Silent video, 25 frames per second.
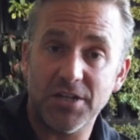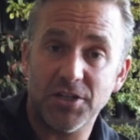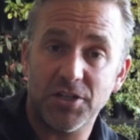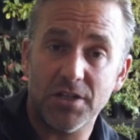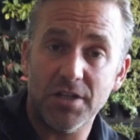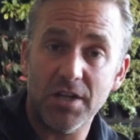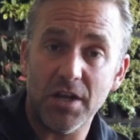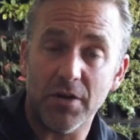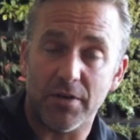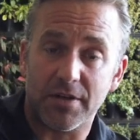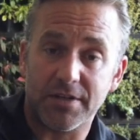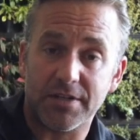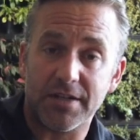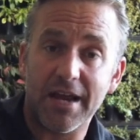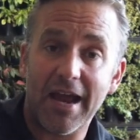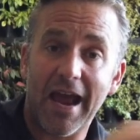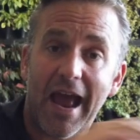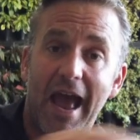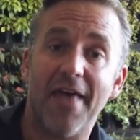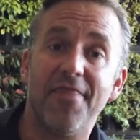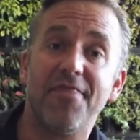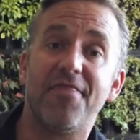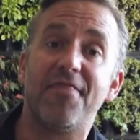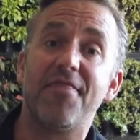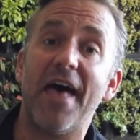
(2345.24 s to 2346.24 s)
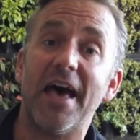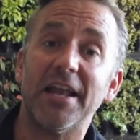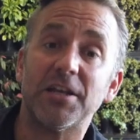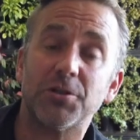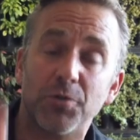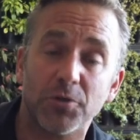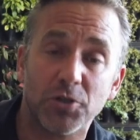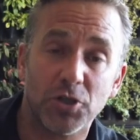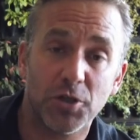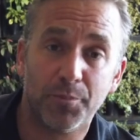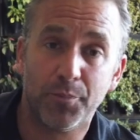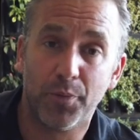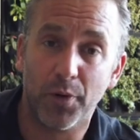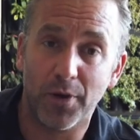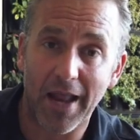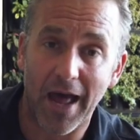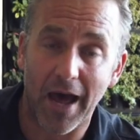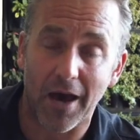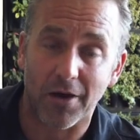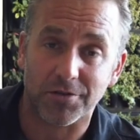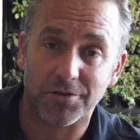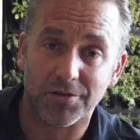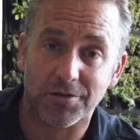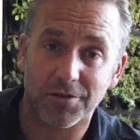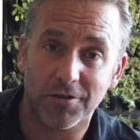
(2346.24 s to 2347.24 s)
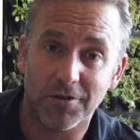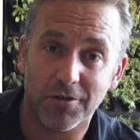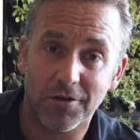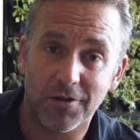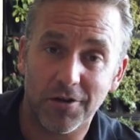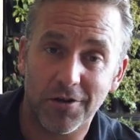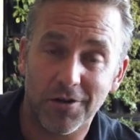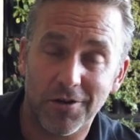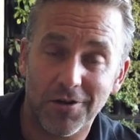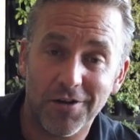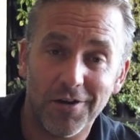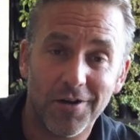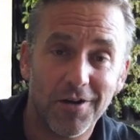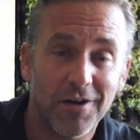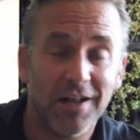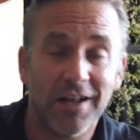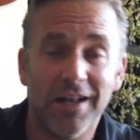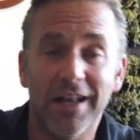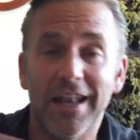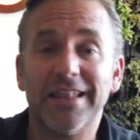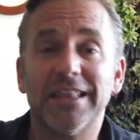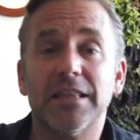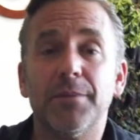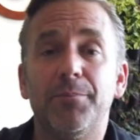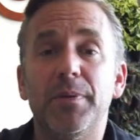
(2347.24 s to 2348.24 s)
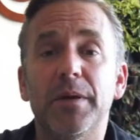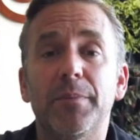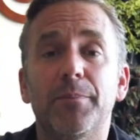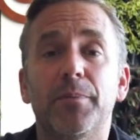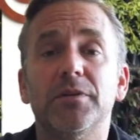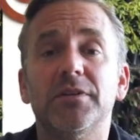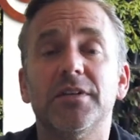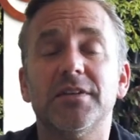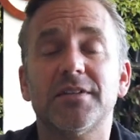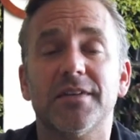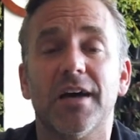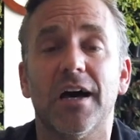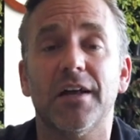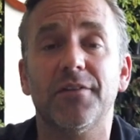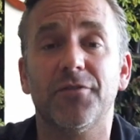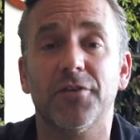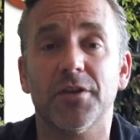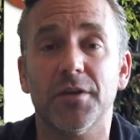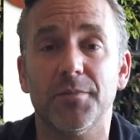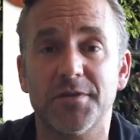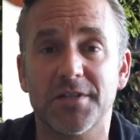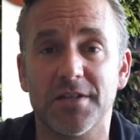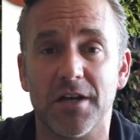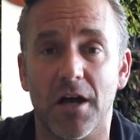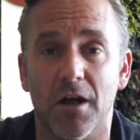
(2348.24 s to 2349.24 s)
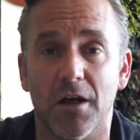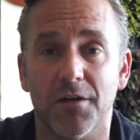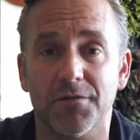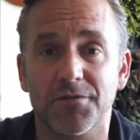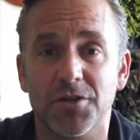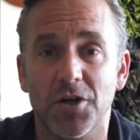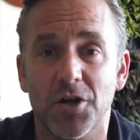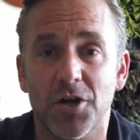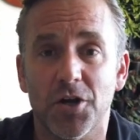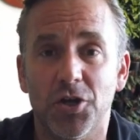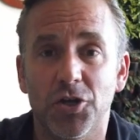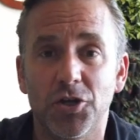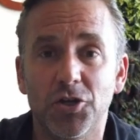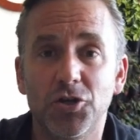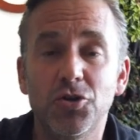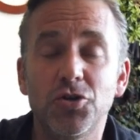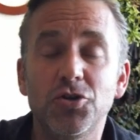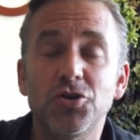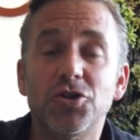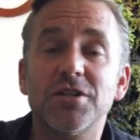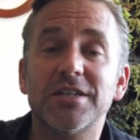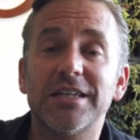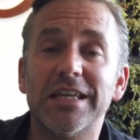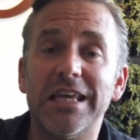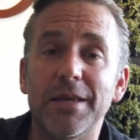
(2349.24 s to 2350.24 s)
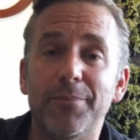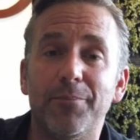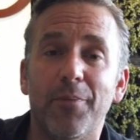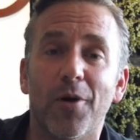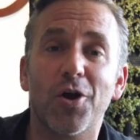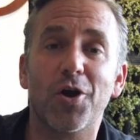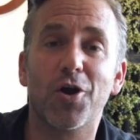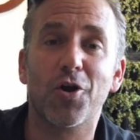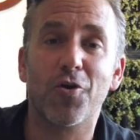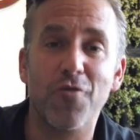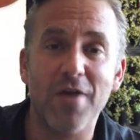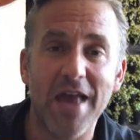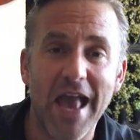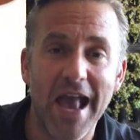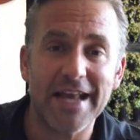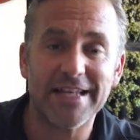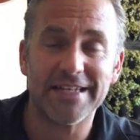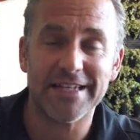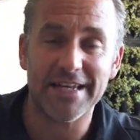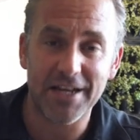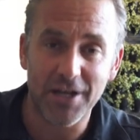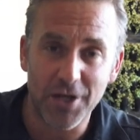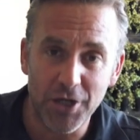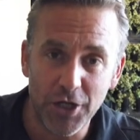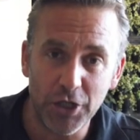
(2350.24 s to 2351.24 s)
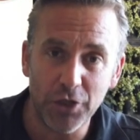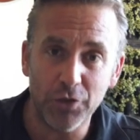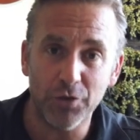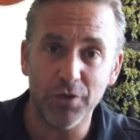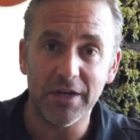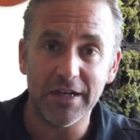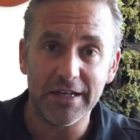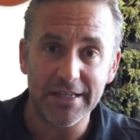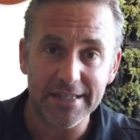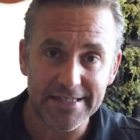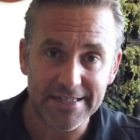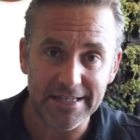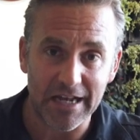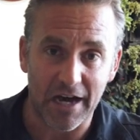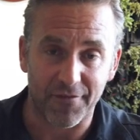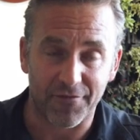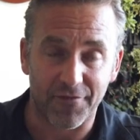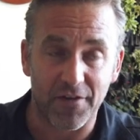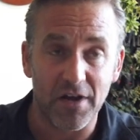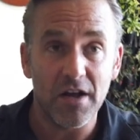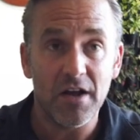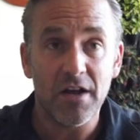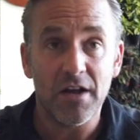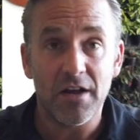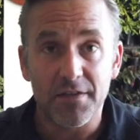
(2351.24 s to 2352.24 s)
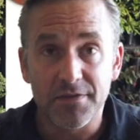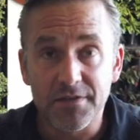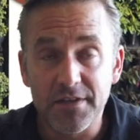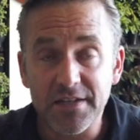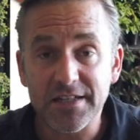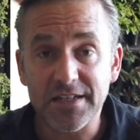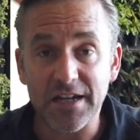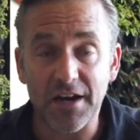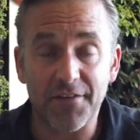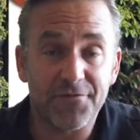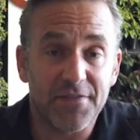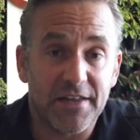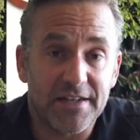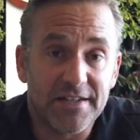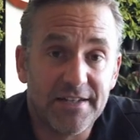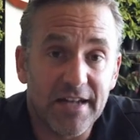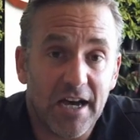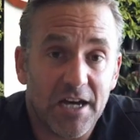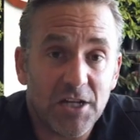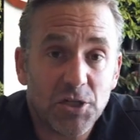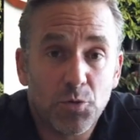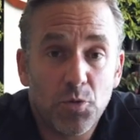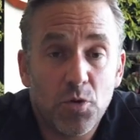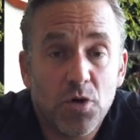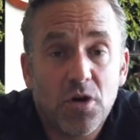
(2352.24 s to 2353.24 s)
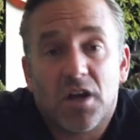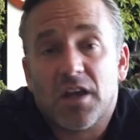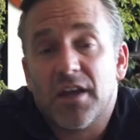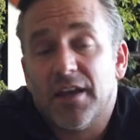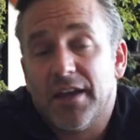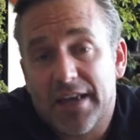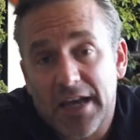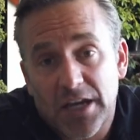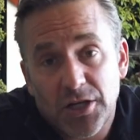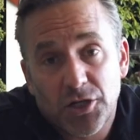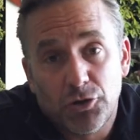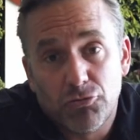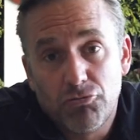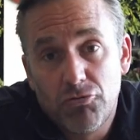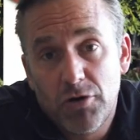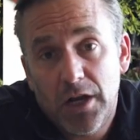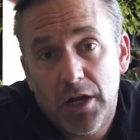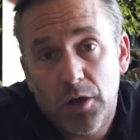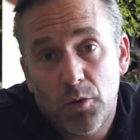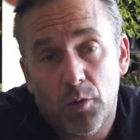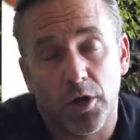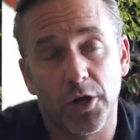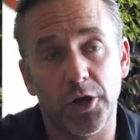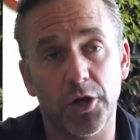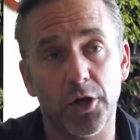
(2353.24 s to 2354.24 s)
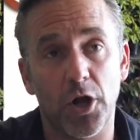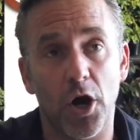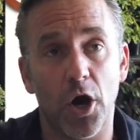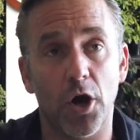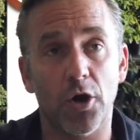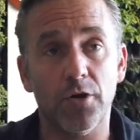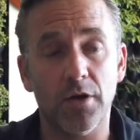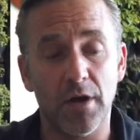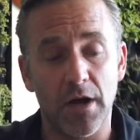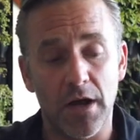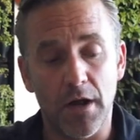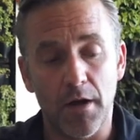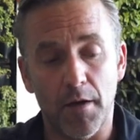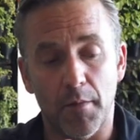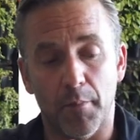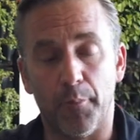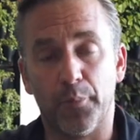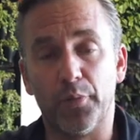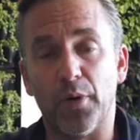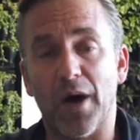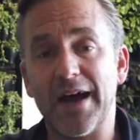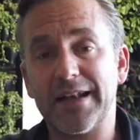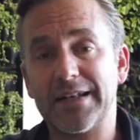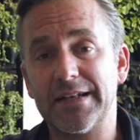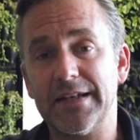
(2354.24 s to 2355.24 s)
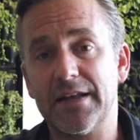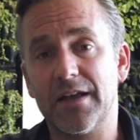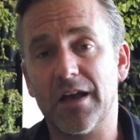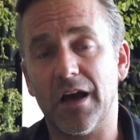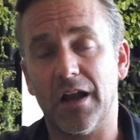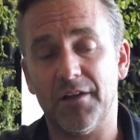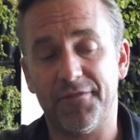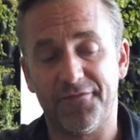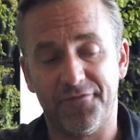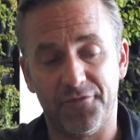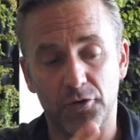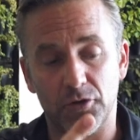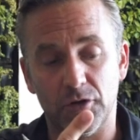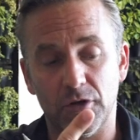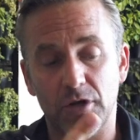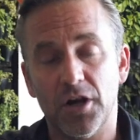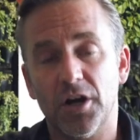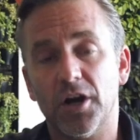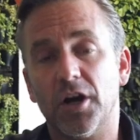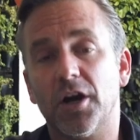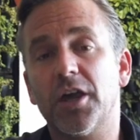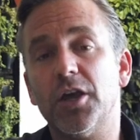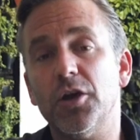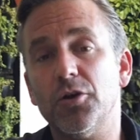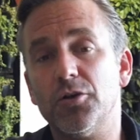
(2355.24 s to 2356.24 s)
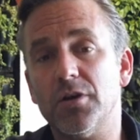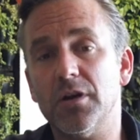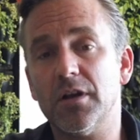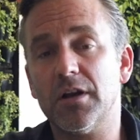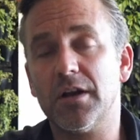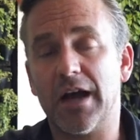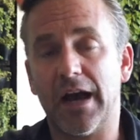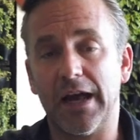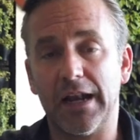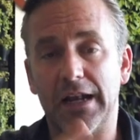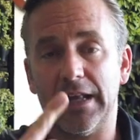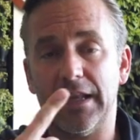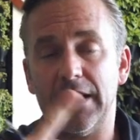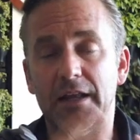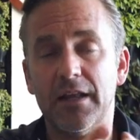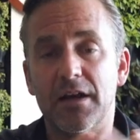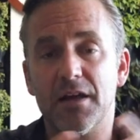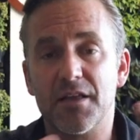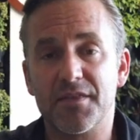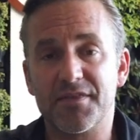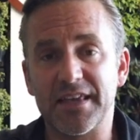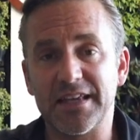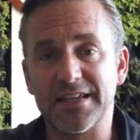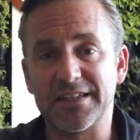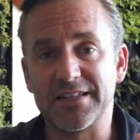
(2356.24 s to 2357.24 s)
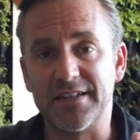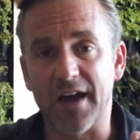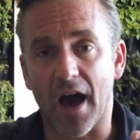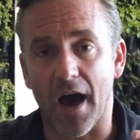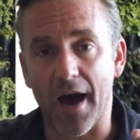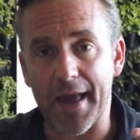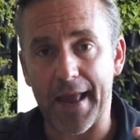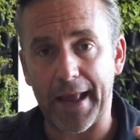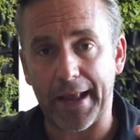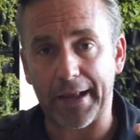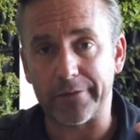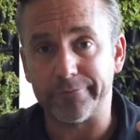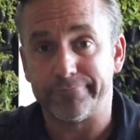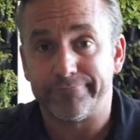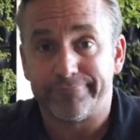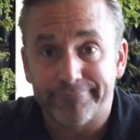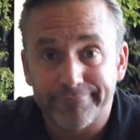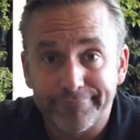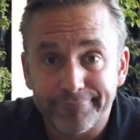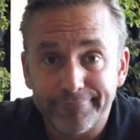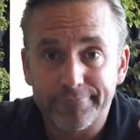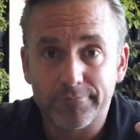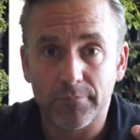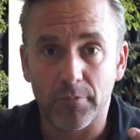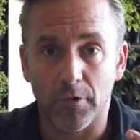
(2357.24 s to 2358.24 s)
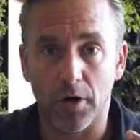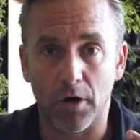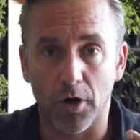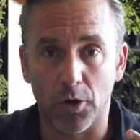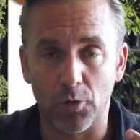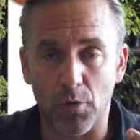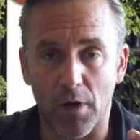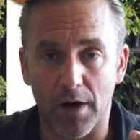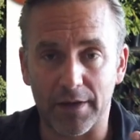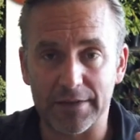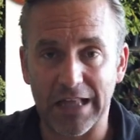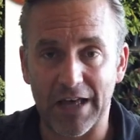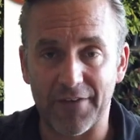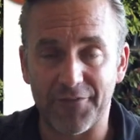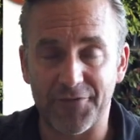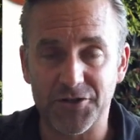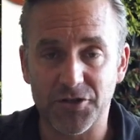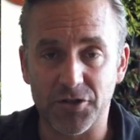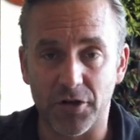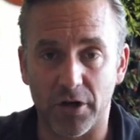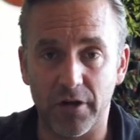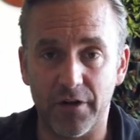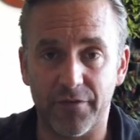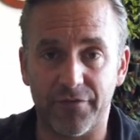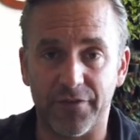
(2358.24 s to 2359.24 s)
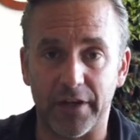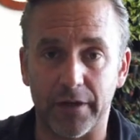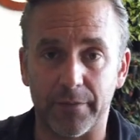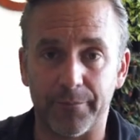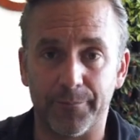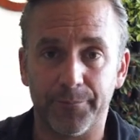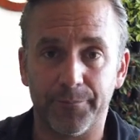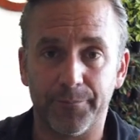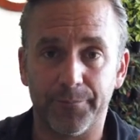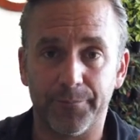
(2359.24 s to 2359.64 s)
engineer it? And that's what you put out. Let the people decide for themselves. You just keep on creating new stuff. The stuff that does work, in case you really want to know, bright and colorful, cute and cuddly, things dying on wildlife photography.